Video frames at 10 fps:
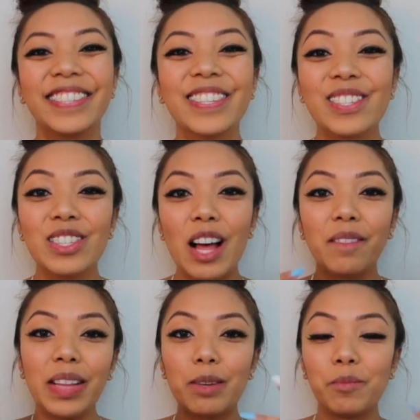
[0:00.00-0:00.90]
Don't you
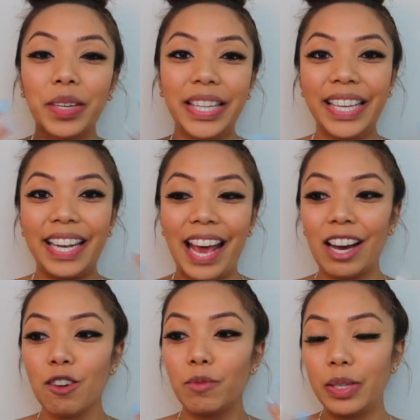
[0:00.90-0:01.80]
love like breathing in
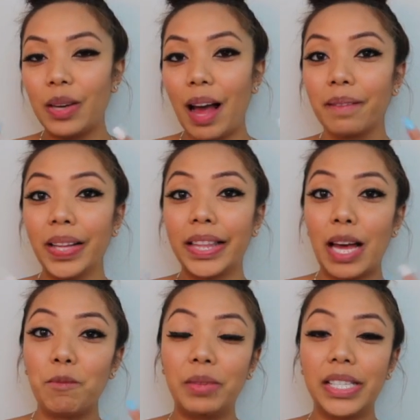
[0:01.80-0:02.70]
air when you have like
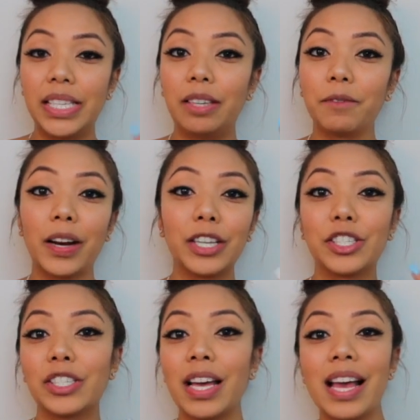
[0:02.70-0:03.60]
that minty
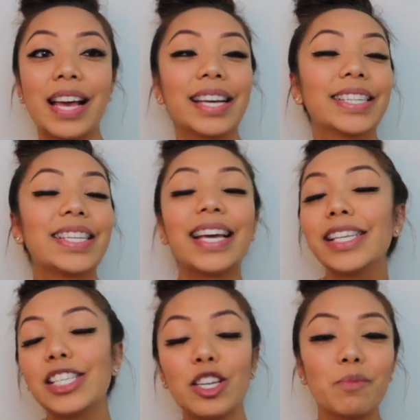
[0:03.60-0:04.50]
fresh
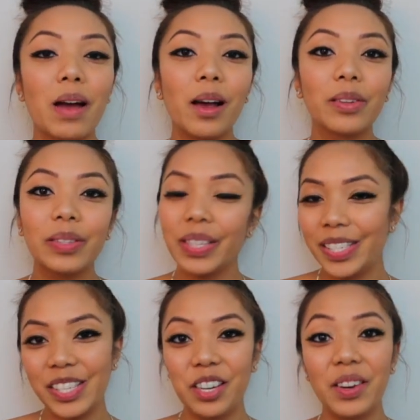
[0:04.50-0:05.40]
taste in your mouth?
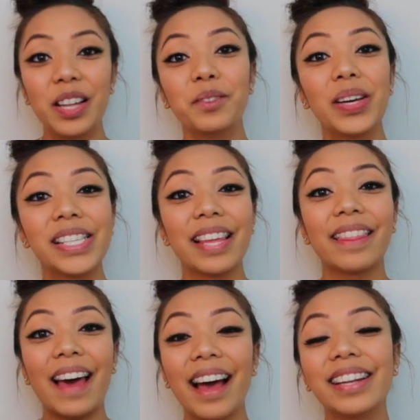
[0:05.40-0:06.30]
So anyways,
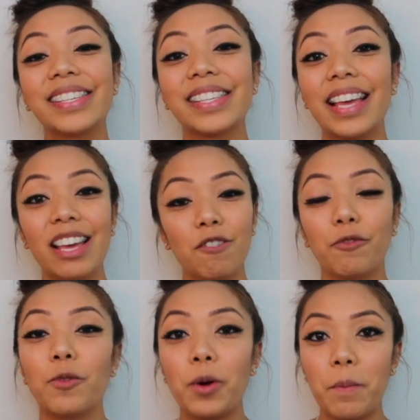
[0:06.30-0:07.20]
that is it
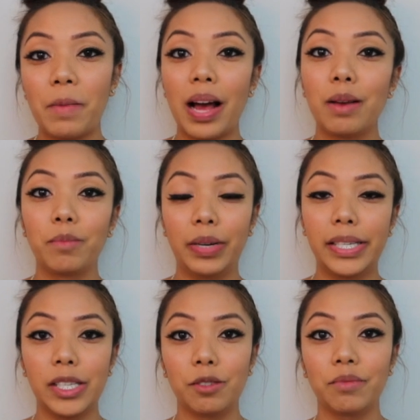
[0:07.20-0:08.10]
for my
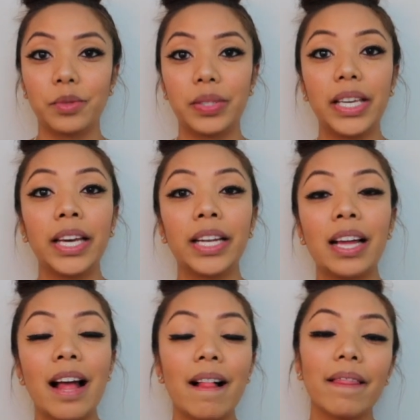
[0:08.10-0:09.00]
braces
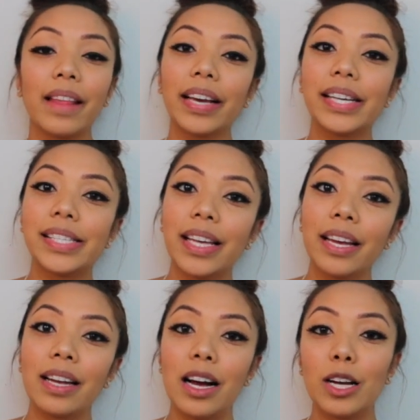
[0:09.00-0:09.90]
routine. Like I
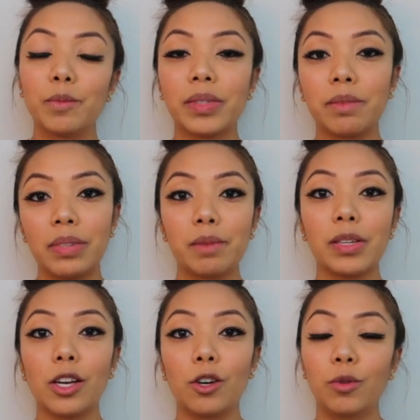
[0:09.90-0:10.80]
said,
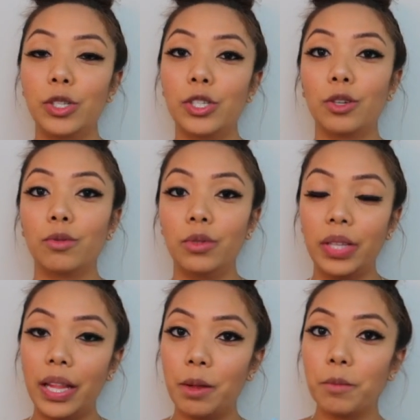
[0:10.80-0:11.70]
sometimes I always don't do
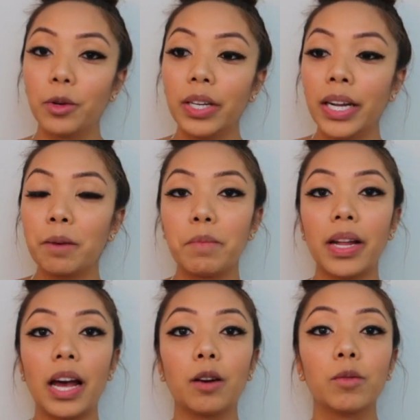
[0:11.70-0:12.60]
that in the morning,
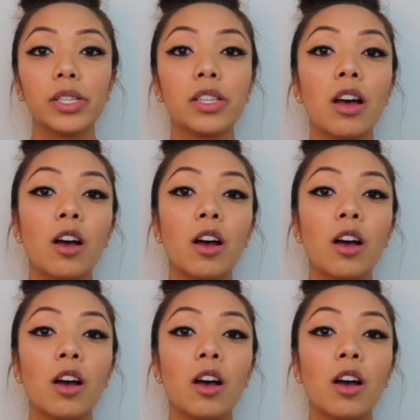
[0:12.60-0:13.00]
but I always